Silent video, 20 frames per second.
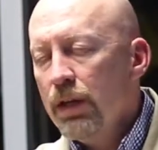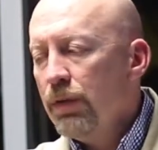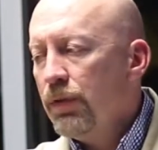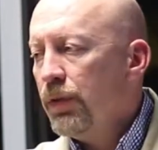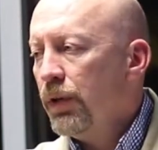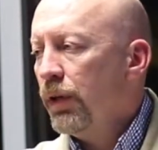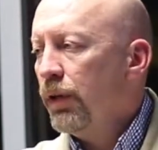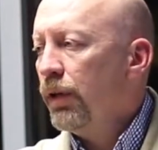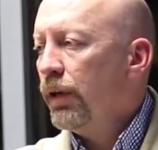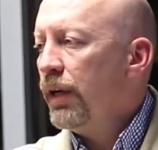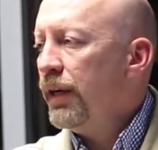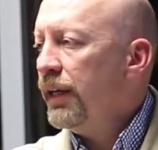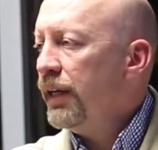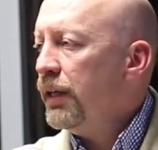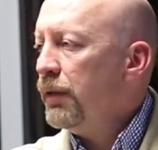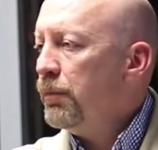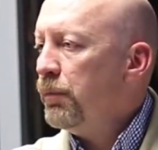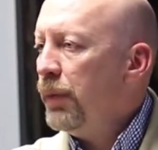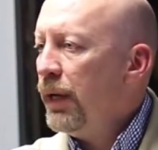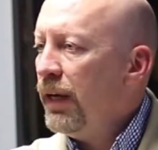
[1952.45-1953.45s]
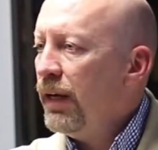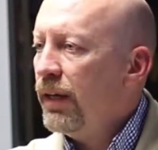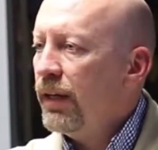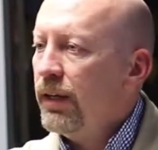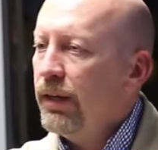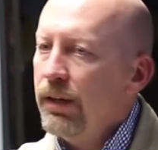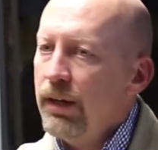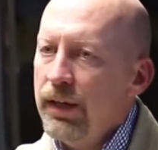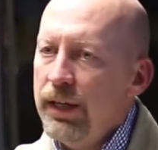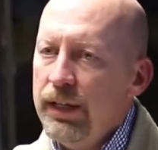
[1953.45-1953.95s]
They're lying in bed at
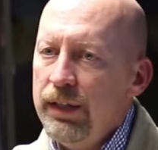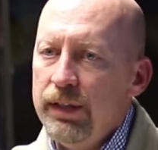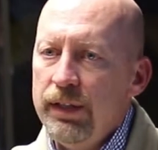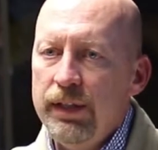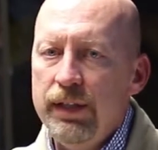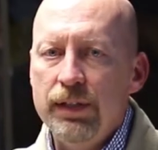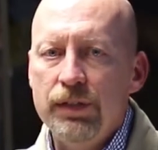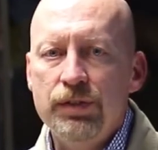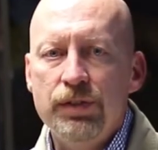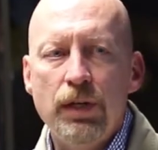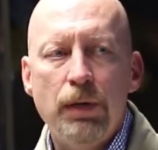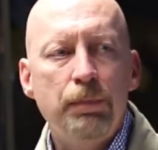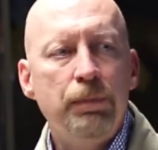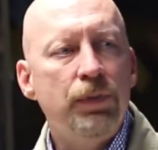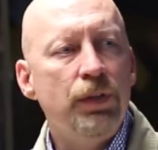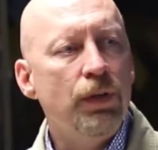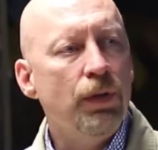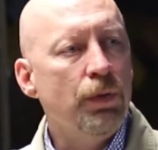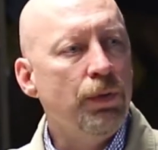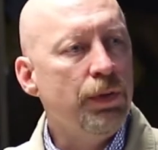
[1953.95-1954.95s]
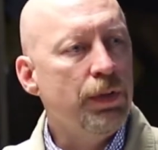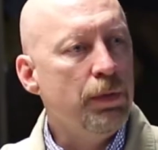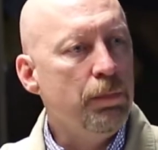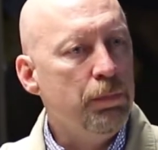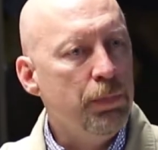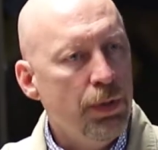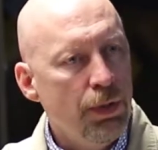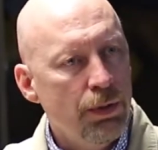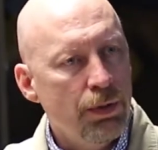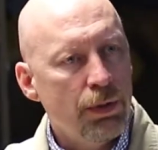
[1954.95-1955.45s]
night, he gets up to go to the
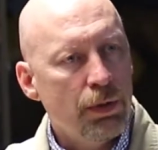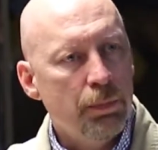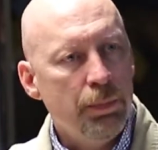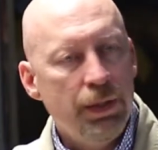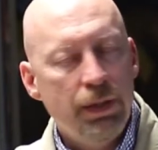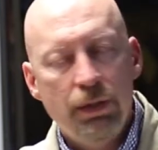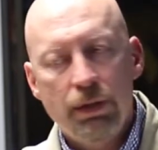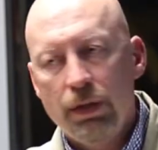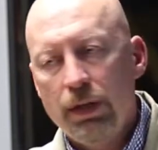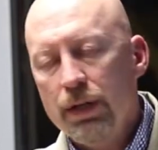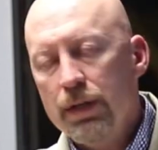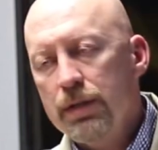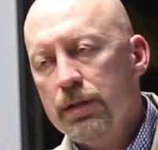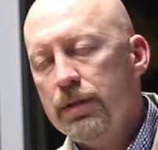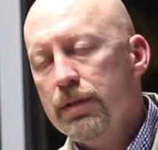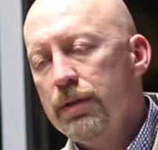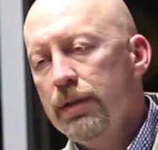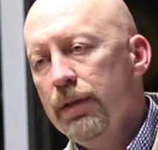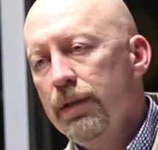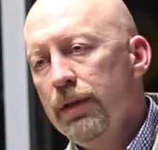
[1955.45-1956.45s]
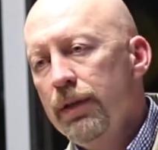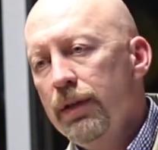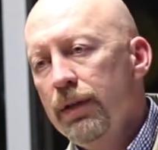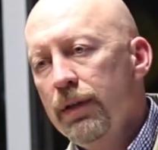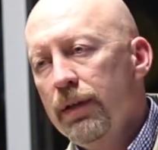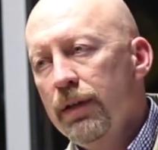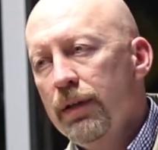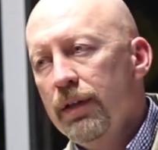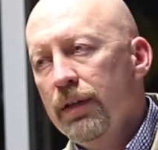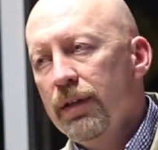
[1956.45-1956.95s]
computer because
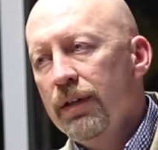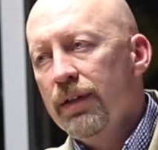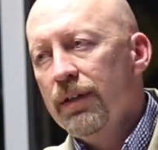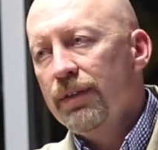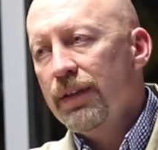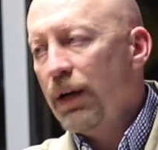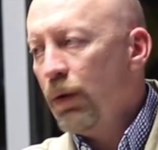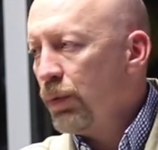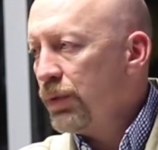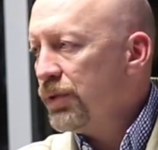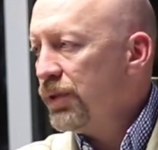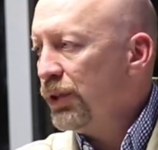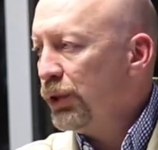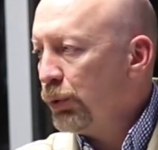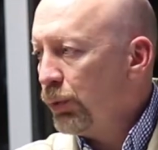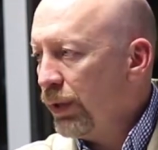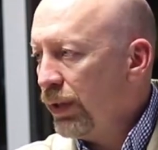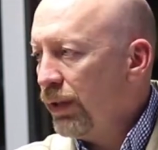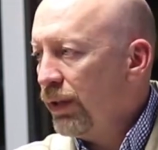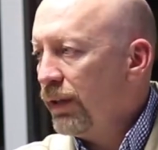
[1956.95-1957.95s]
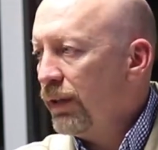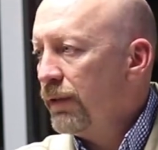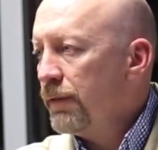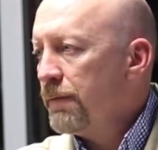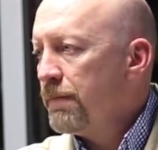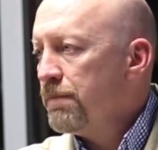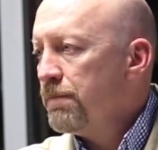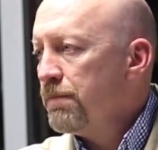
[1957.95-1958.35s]
that was the trigger.